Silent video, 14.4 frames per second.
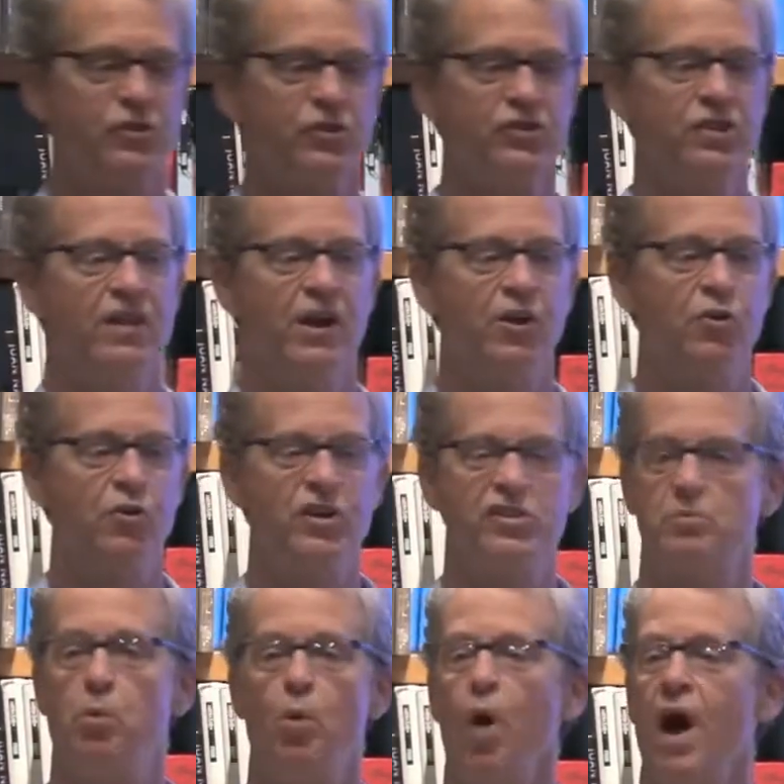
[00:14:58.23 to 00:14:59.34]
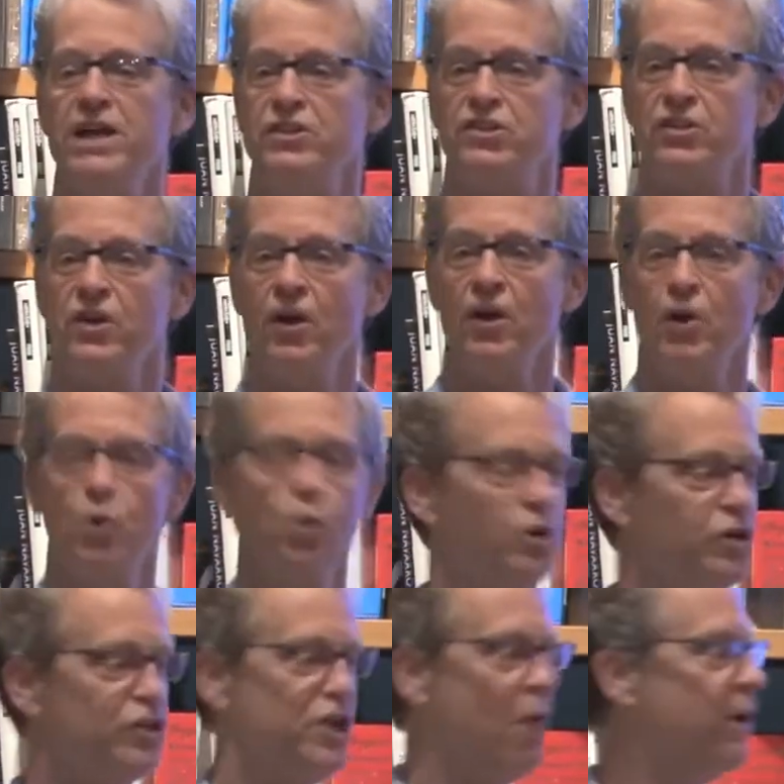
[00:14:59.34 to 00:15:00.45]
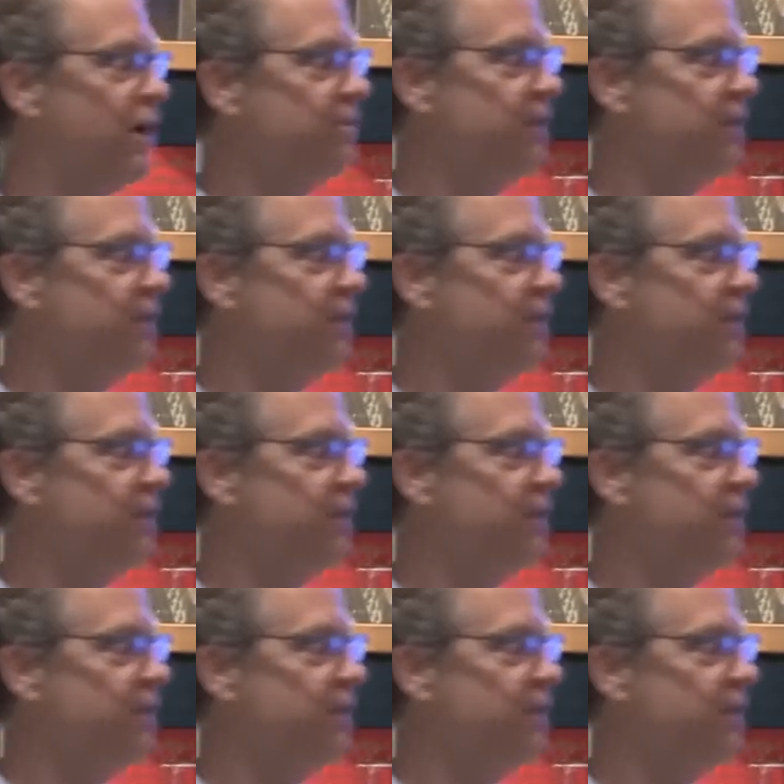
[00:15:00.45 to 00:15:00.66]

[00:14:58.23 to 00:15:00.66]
in their crisp whites who are showing me